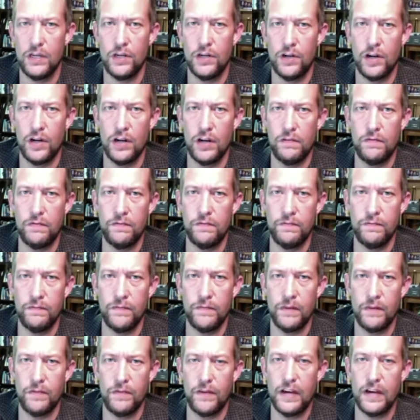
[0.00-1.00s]
You're going
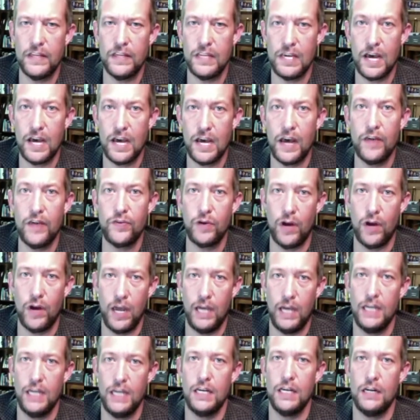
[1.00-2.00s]
to find the other
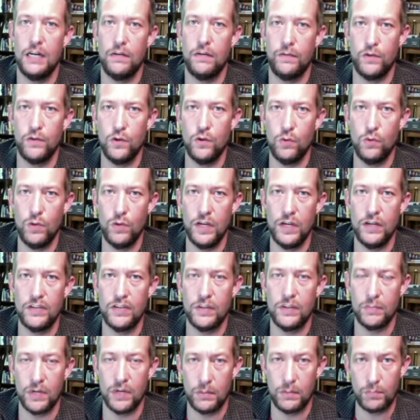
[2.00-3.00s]
8 in a few
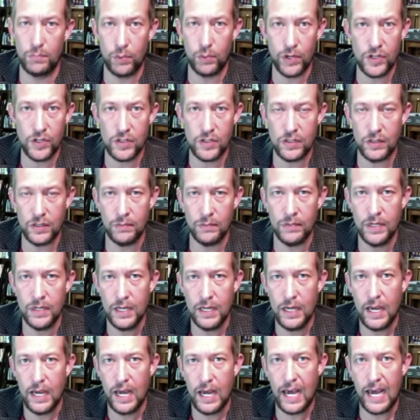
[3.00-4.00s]
weeks. I'm going to preach them
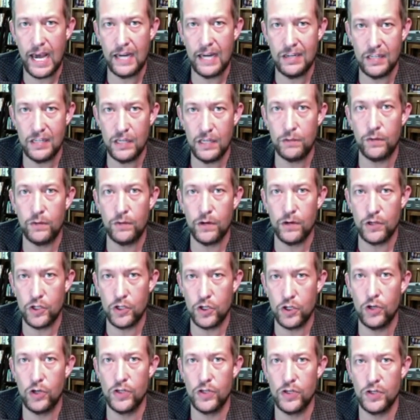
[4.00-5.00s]
at different
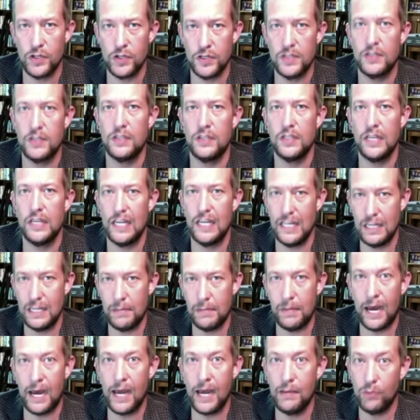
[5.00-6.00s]
churches in
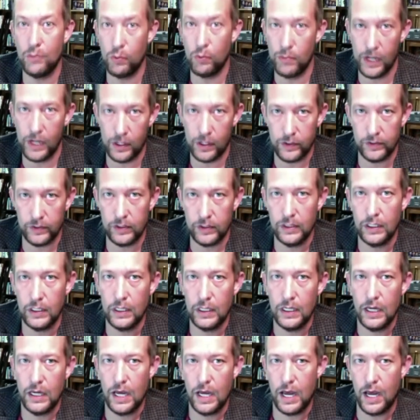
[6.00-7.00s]
the Bible Belt
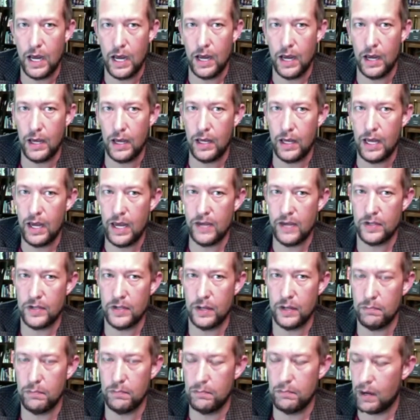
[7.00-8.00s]
as
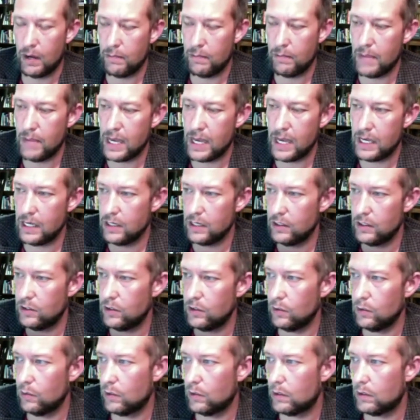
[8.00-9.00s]
I'm making a
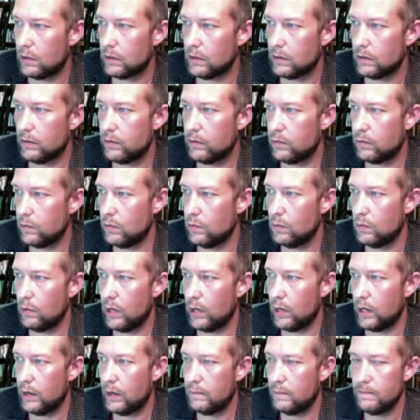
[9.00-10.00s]
tour through
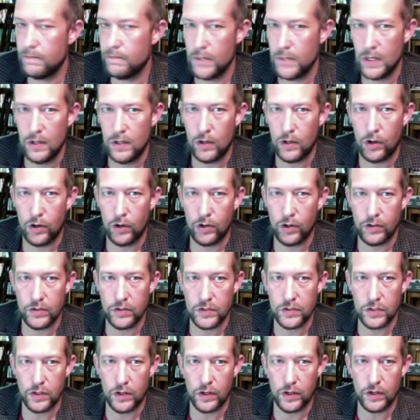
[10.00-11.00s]

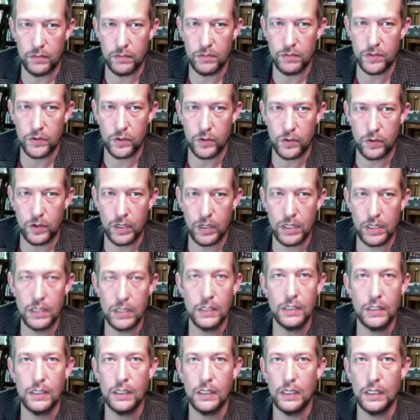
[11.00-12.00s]
Arkansas and Missouri
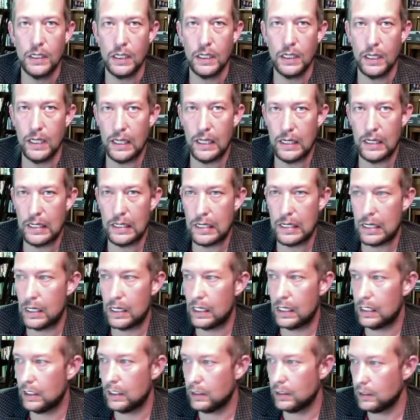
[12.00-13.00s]
in
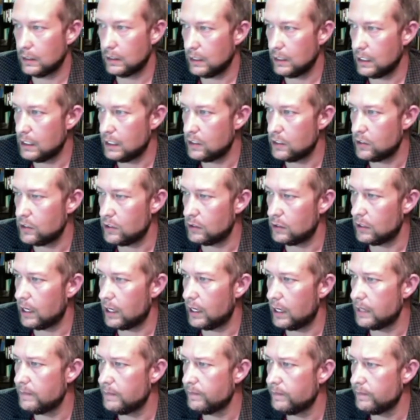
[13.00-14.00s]

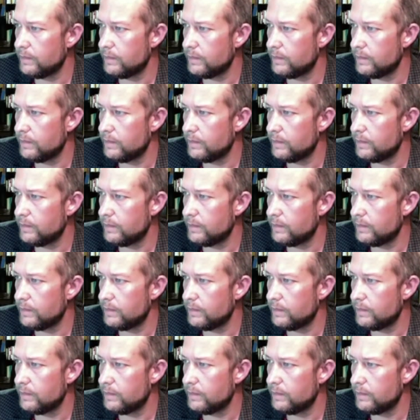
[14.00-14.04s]
July.